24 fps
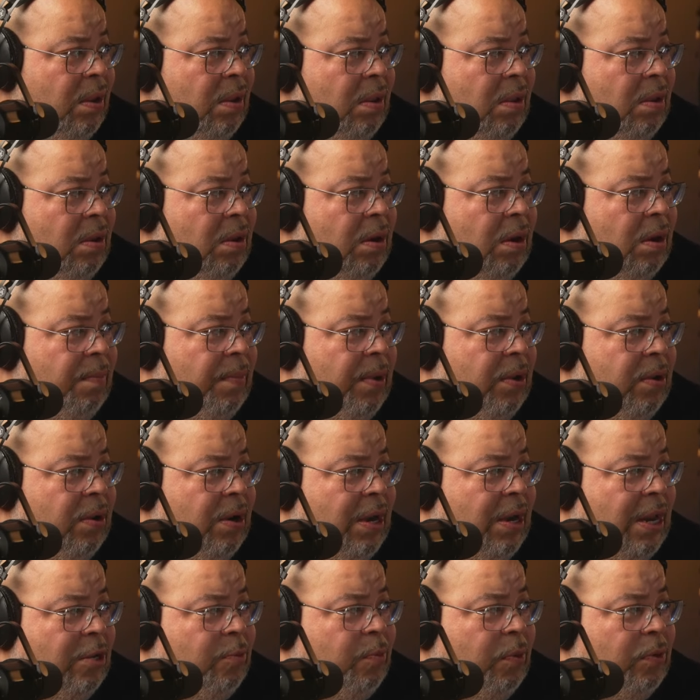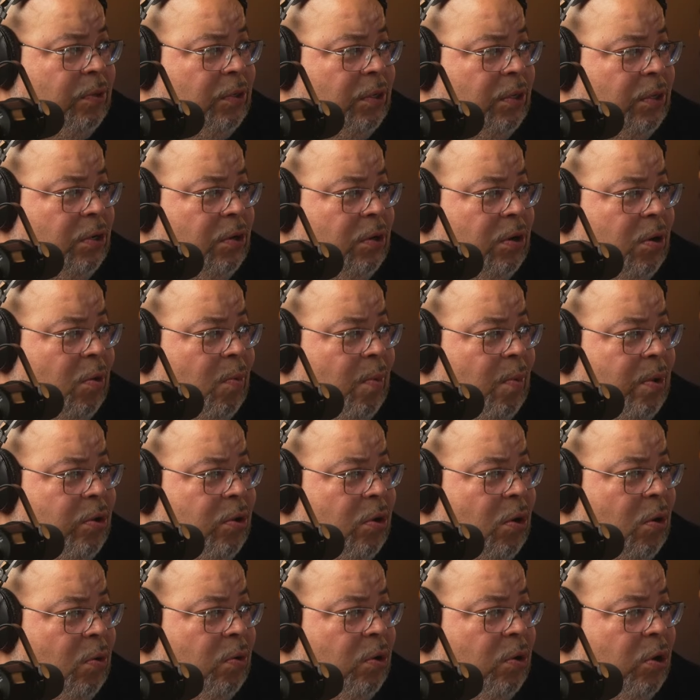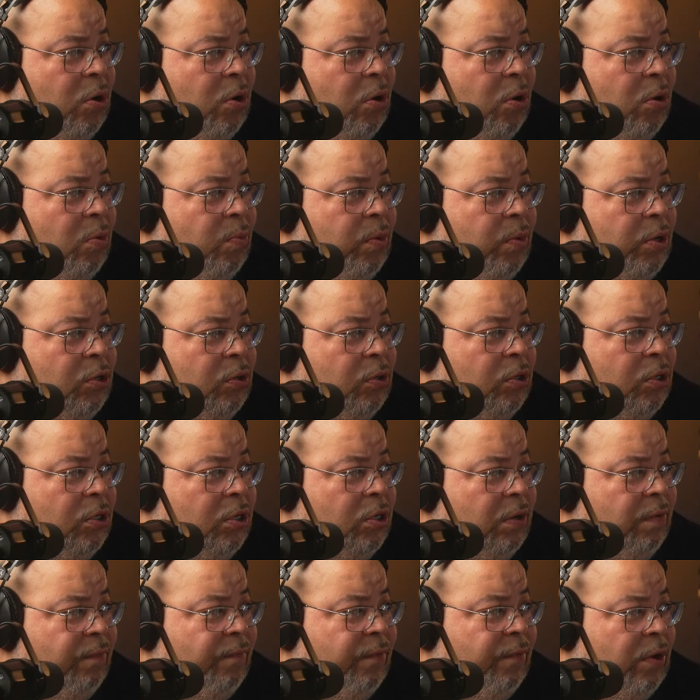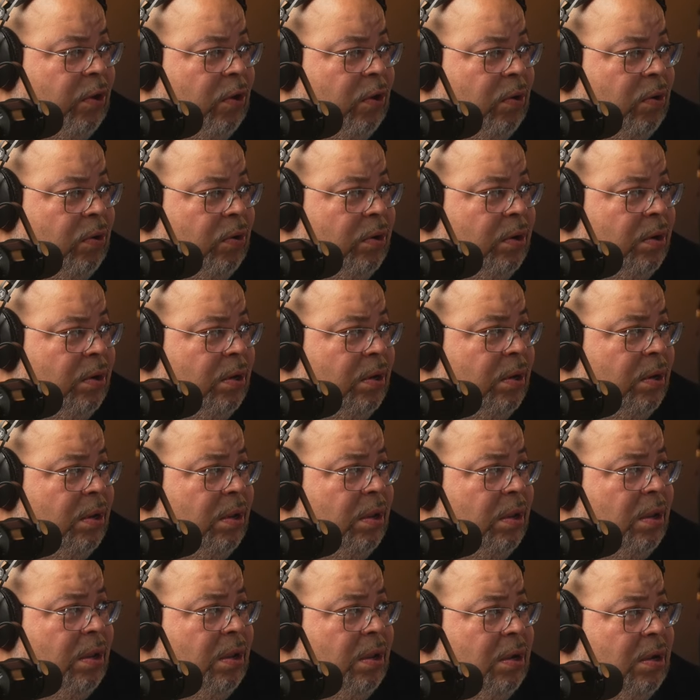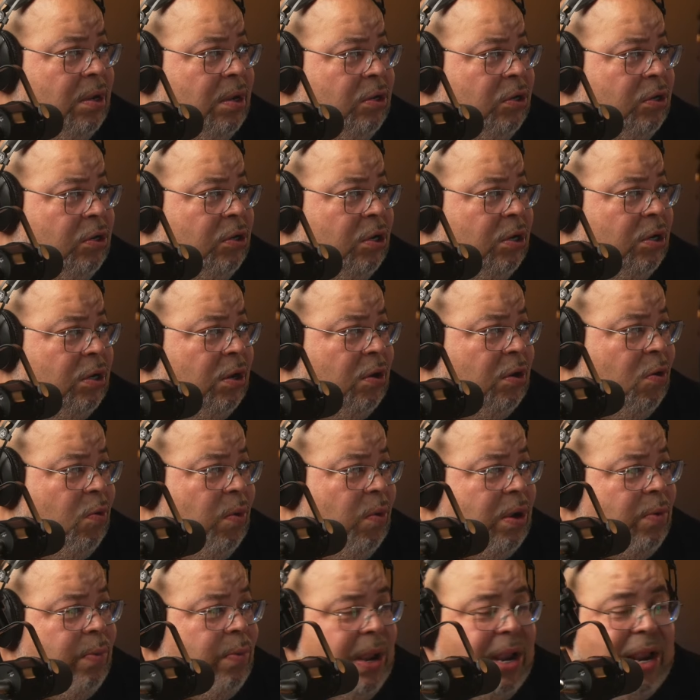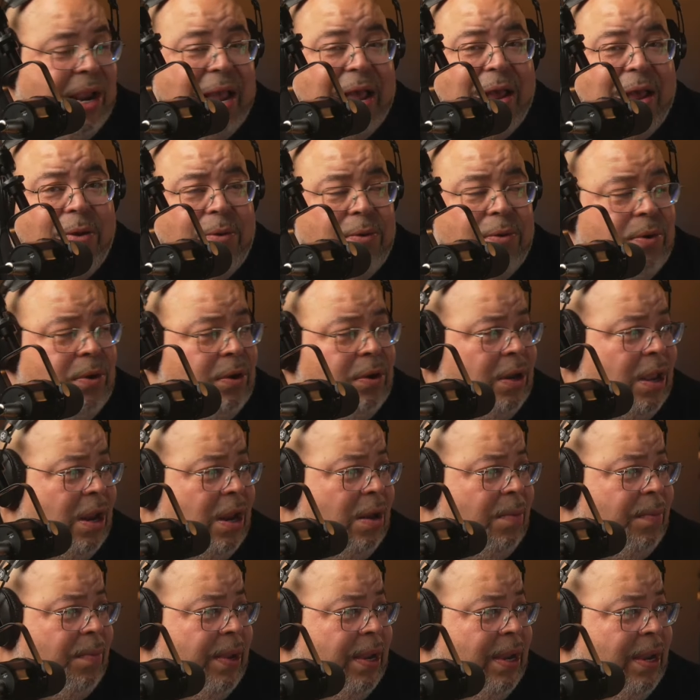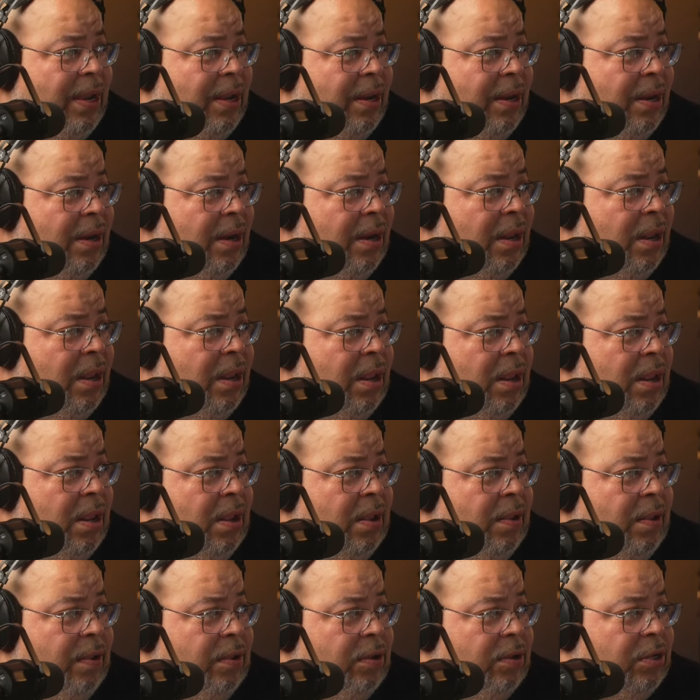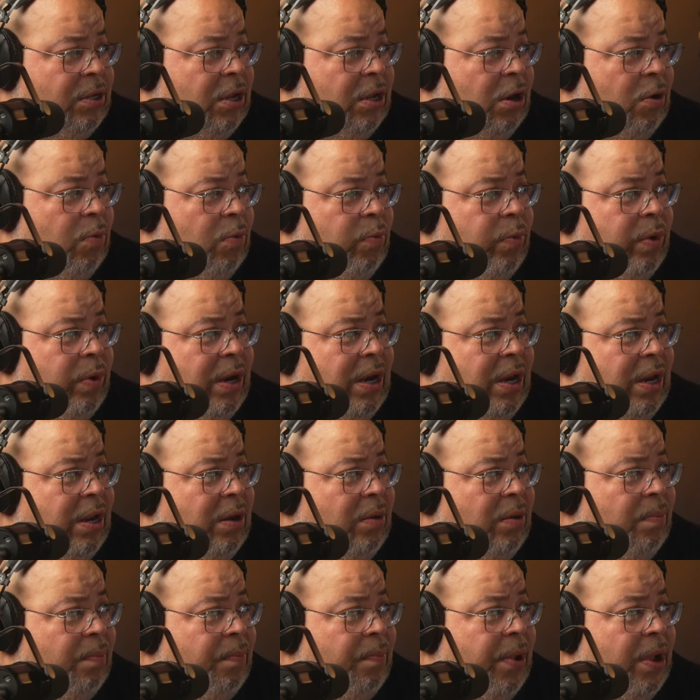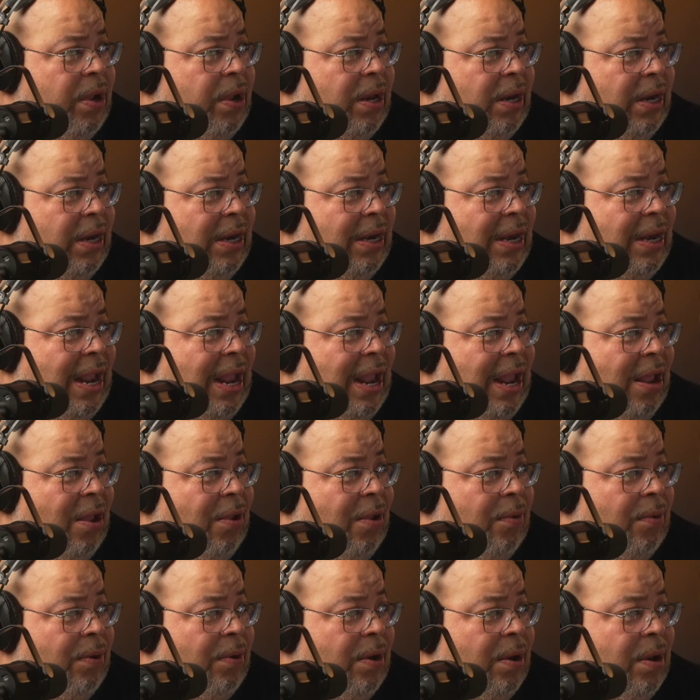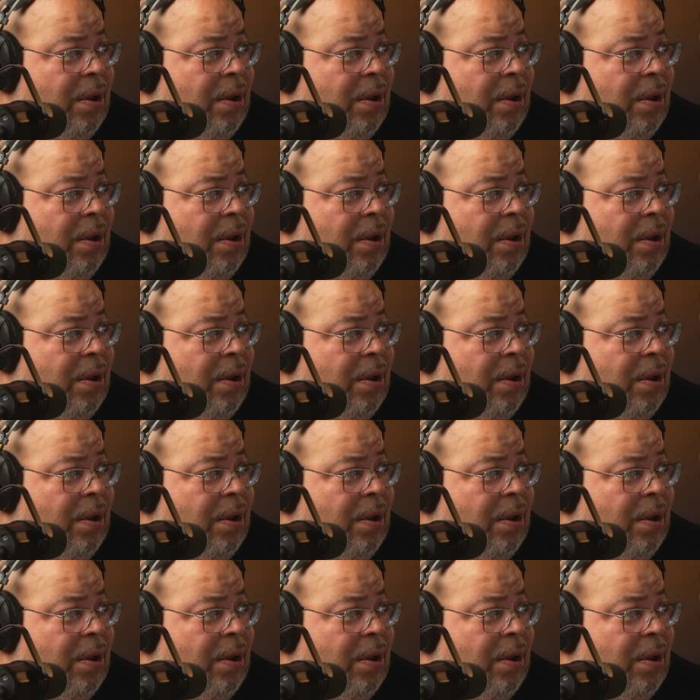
You know what I mean? You're not supposed to, you know what? You don't learn what you should have learned because you took the quick way out. You know what I mean? Instead of really buckling down